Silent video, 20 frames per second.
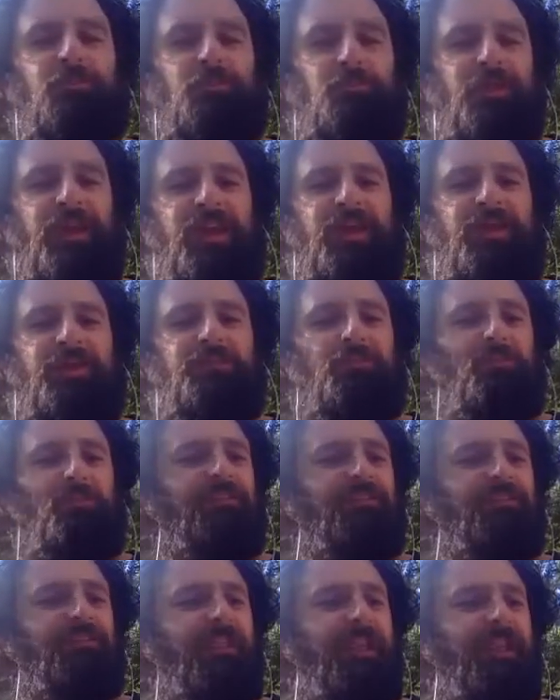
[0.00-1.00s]
band
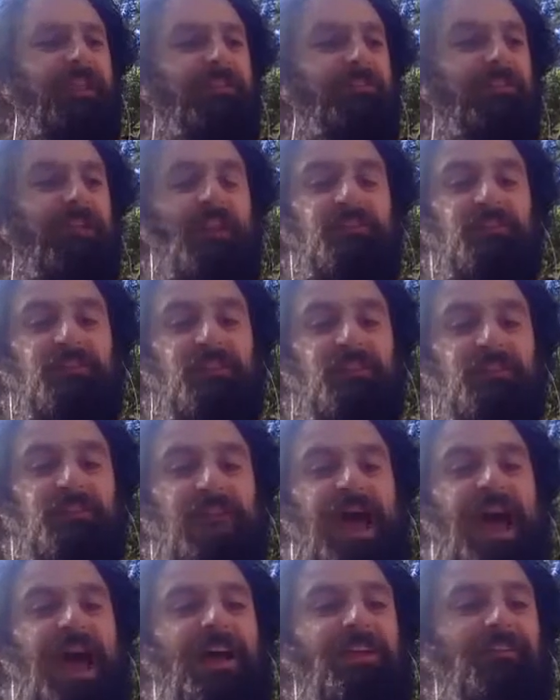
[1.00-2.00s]
which is like, does this
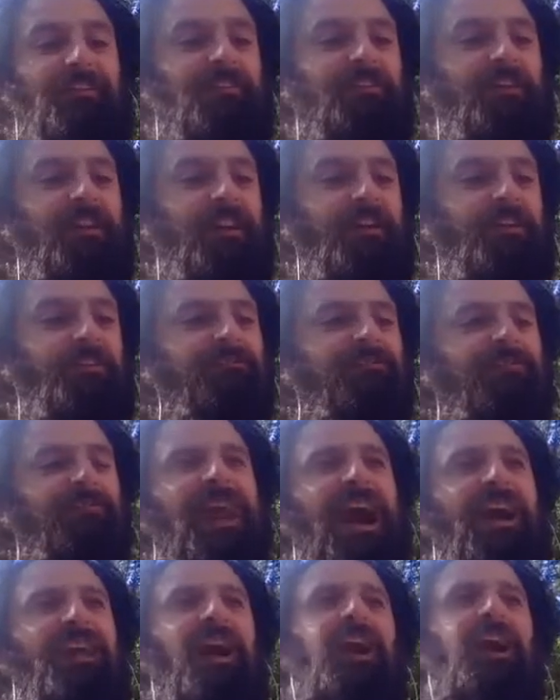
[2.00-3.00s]
as their,
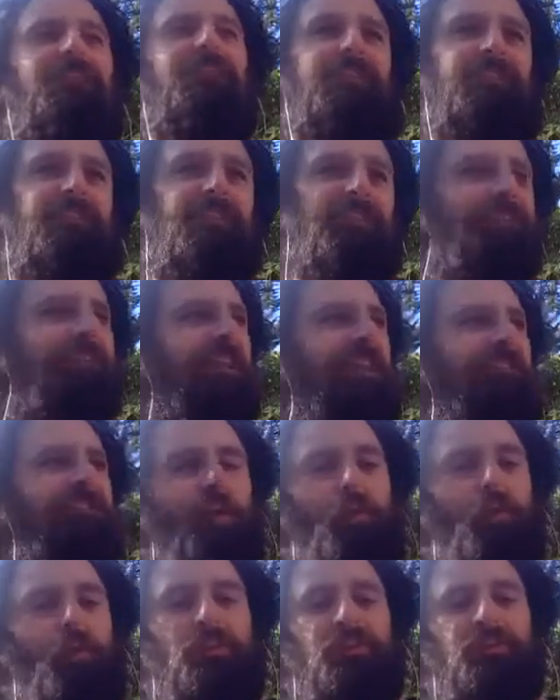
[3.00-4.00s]
not obviously it's not the
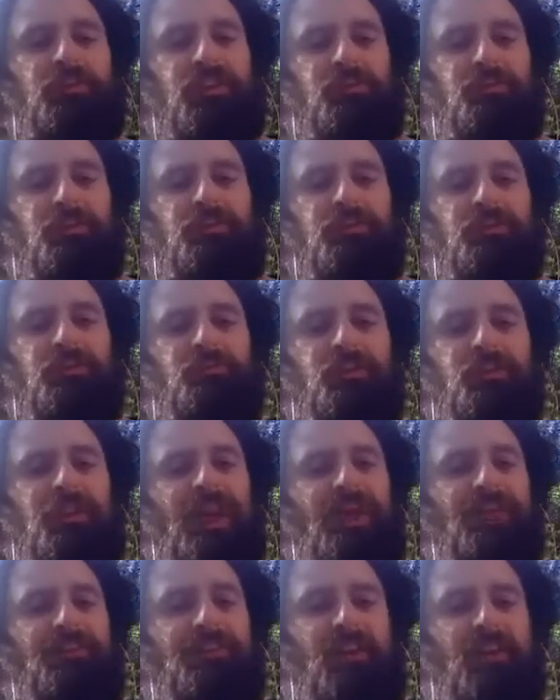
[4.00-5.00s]
only thing we do, but
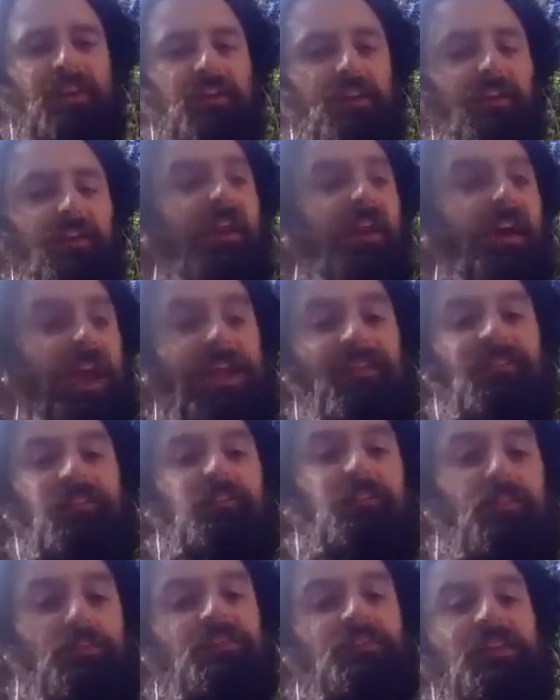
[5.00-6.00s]
as like in the
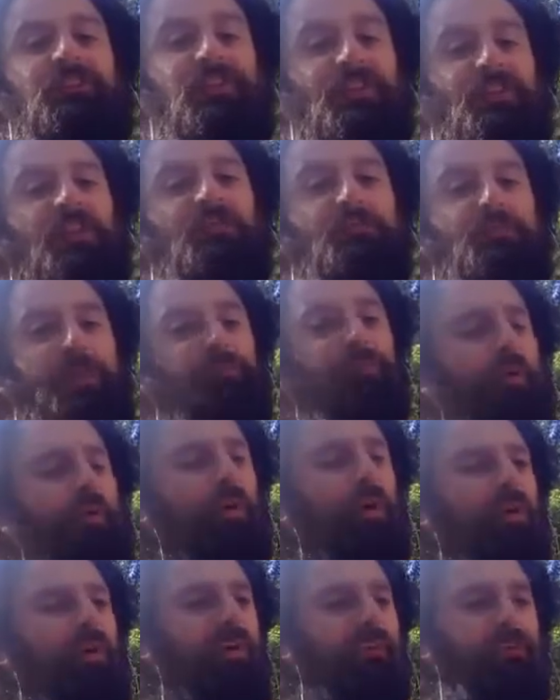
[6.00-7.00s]
tradition of people
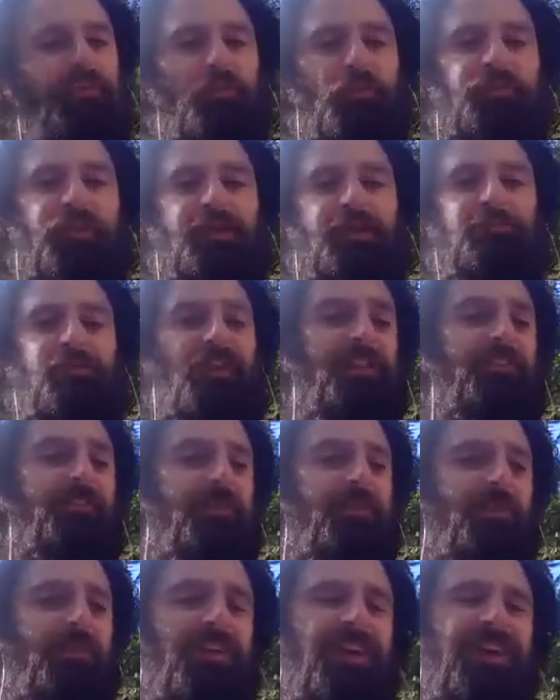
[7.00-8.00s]
working full-time
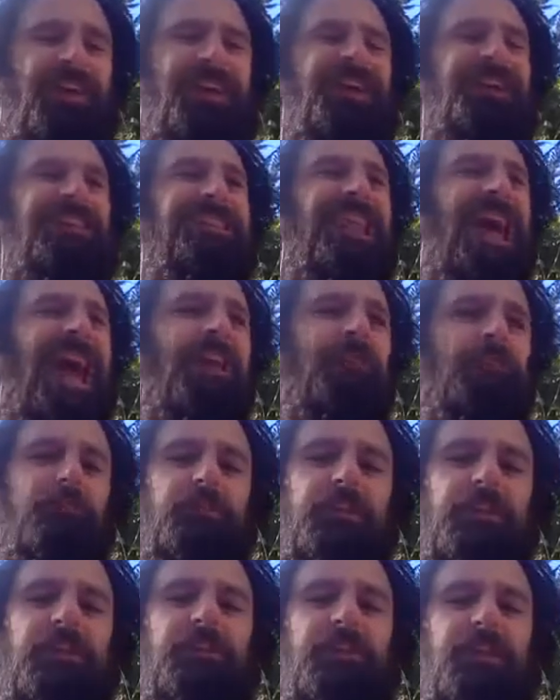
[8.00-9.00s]
klezmer? Not
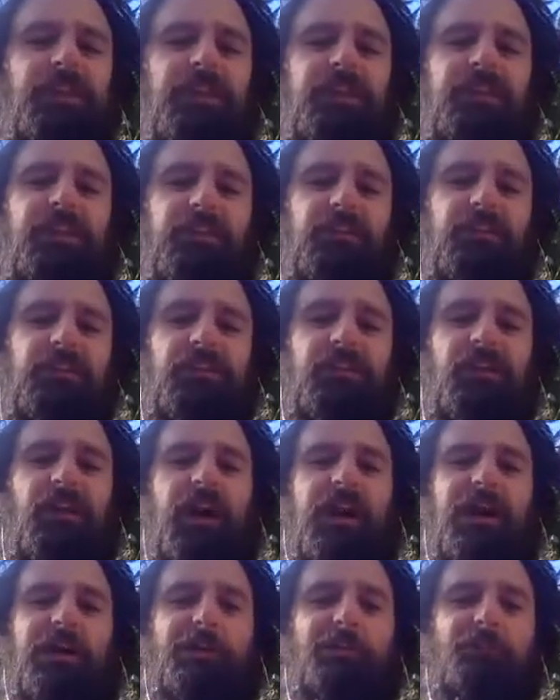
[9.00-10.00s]
really.
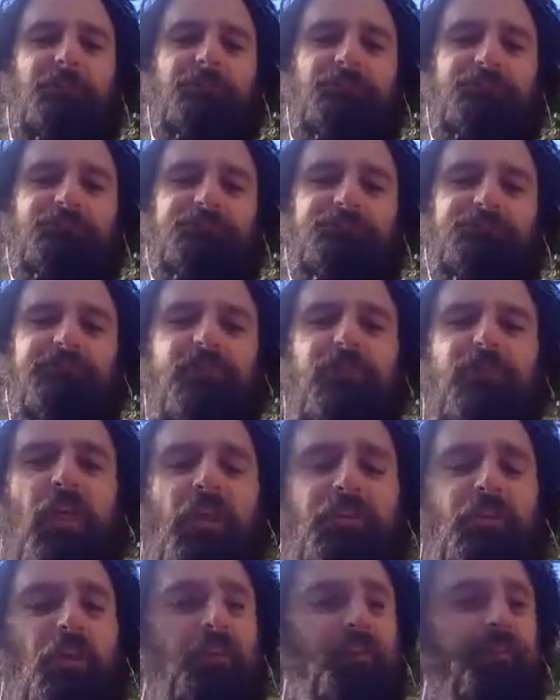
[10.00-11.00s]
There
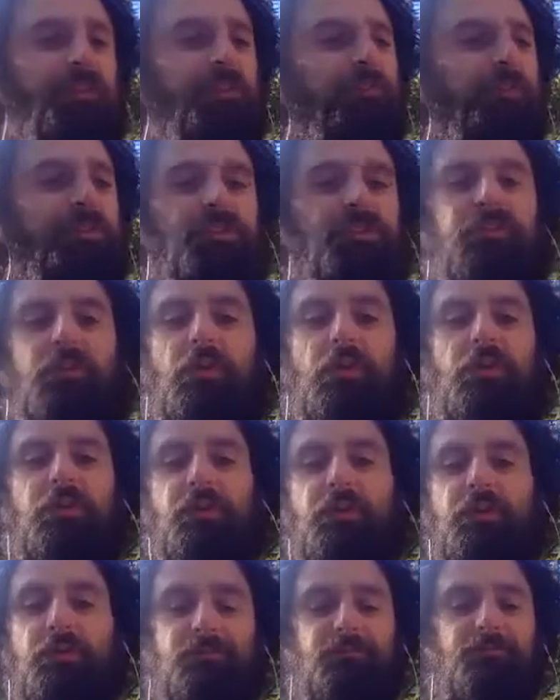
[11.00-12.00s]
are a few in New York.
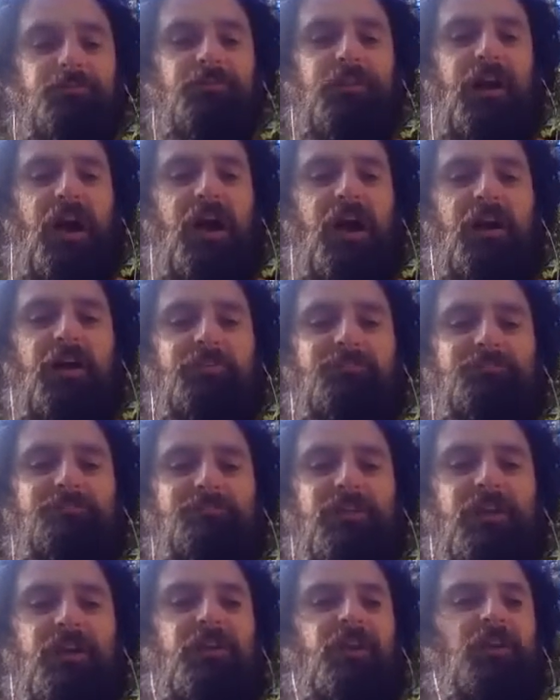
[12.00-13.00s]

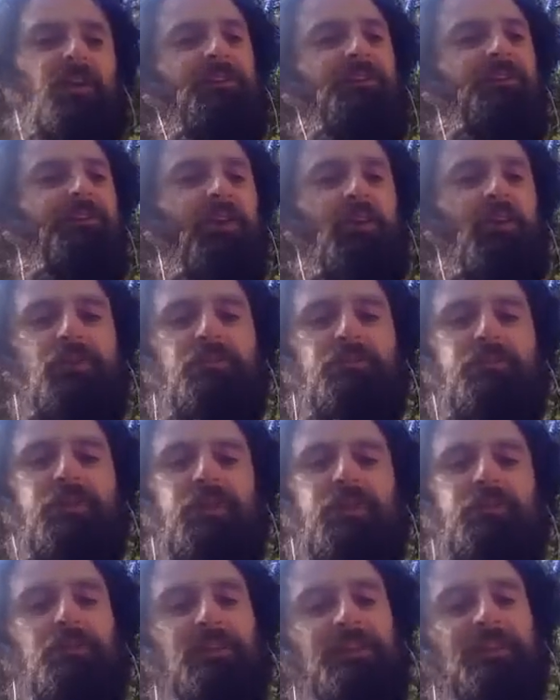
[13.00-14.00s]
So,
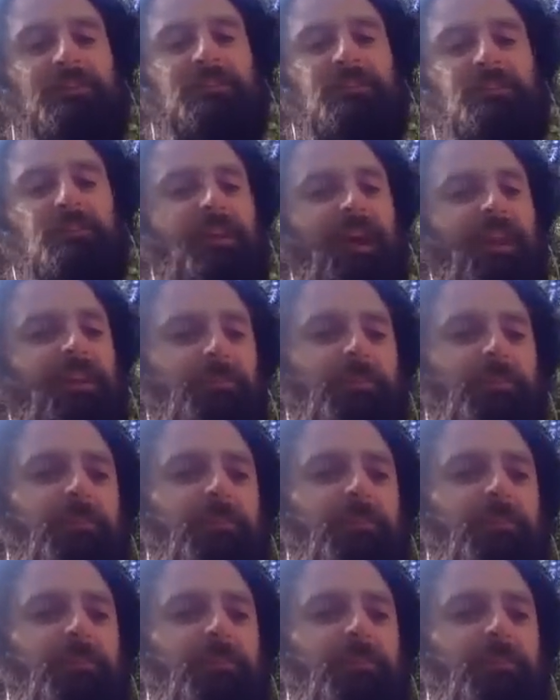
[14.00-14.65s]
we consider that an